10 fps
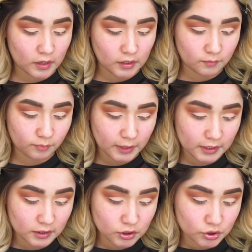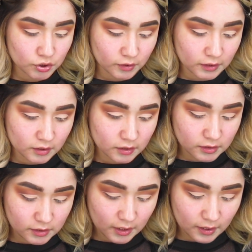any breakage during the
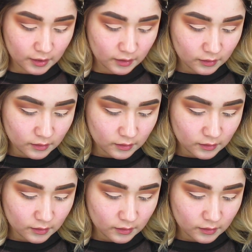day.